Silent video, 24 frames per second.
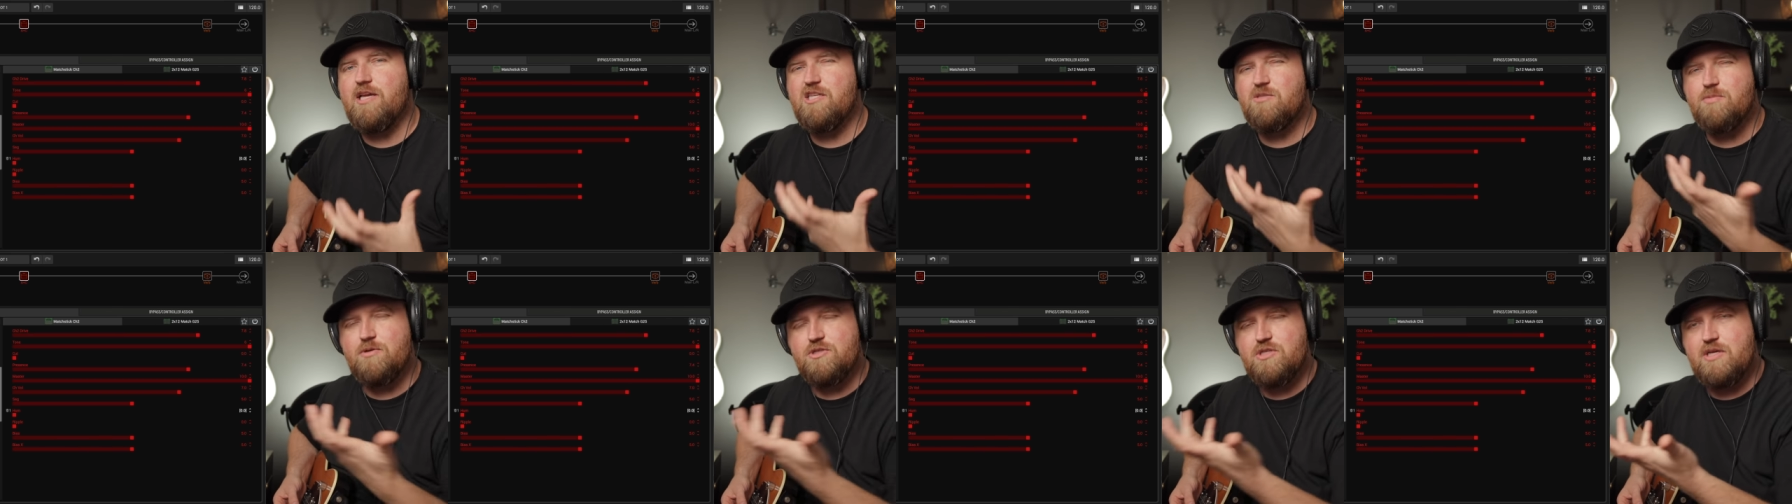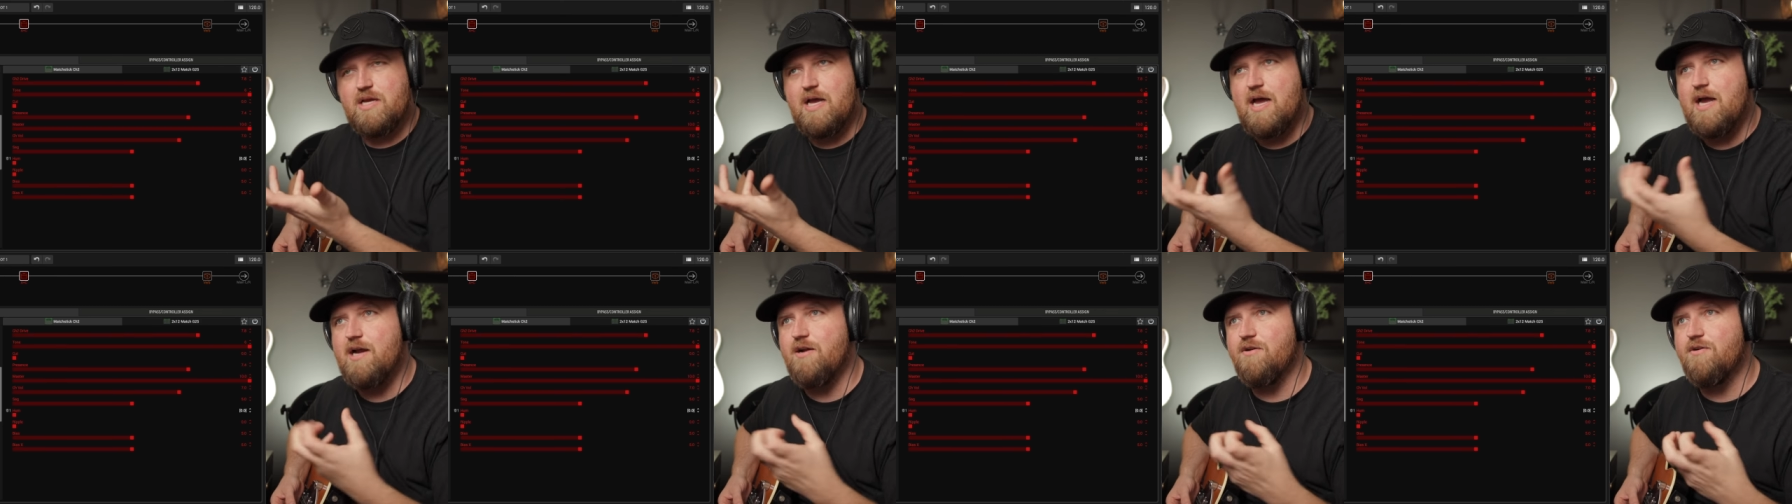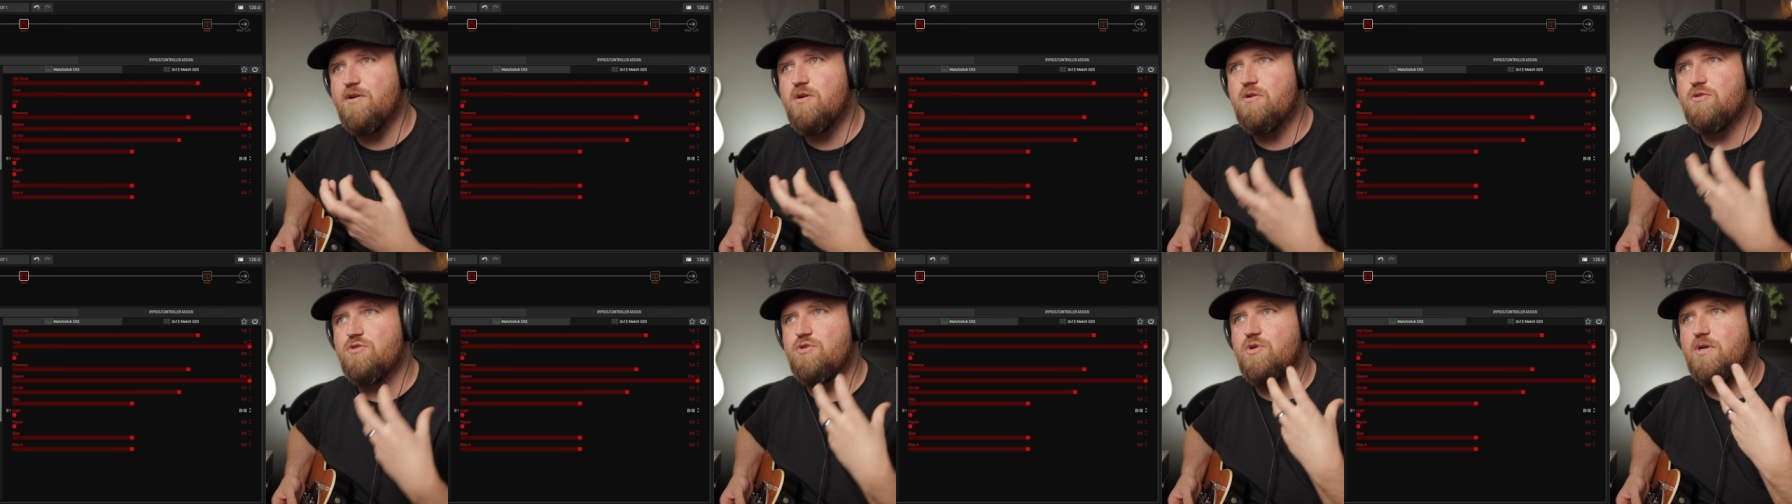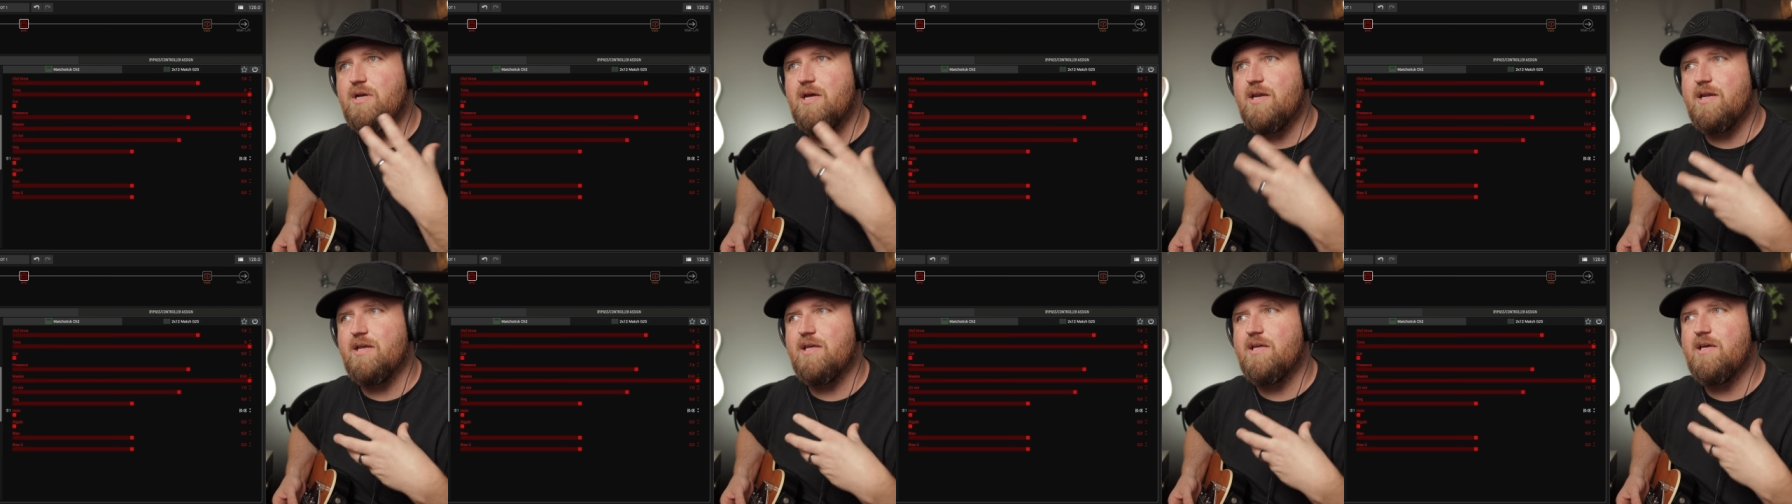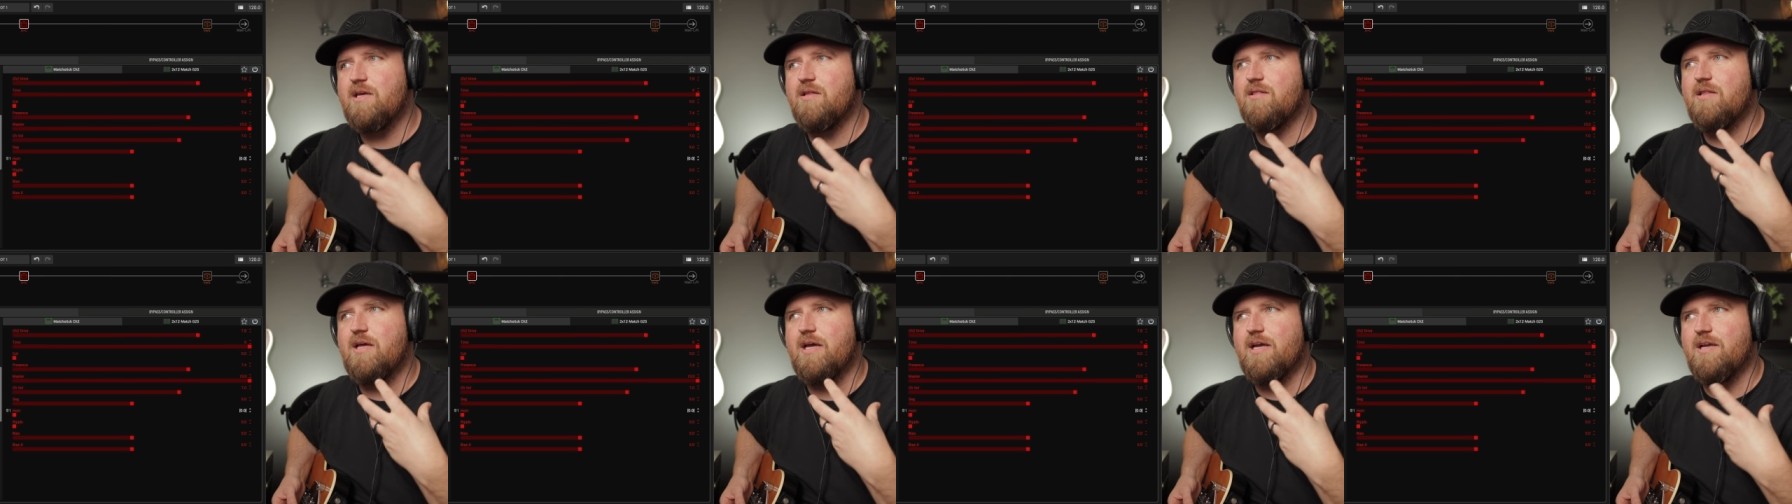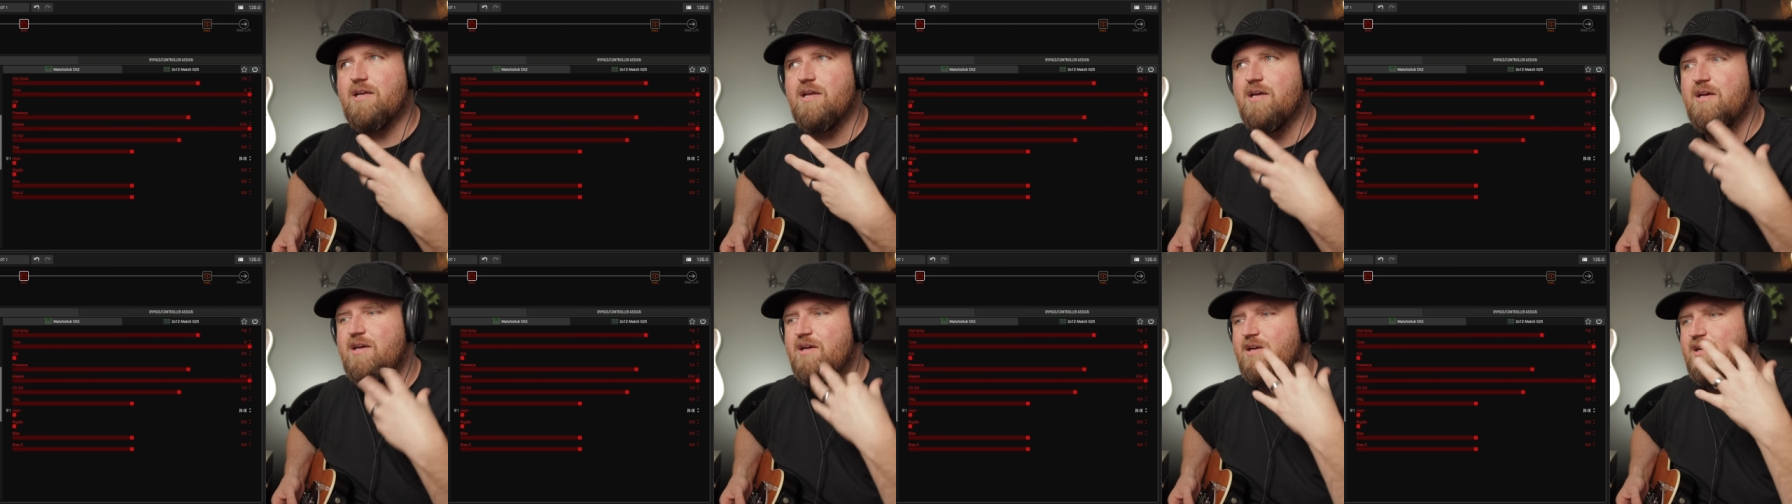especially higher notes, you kind of get like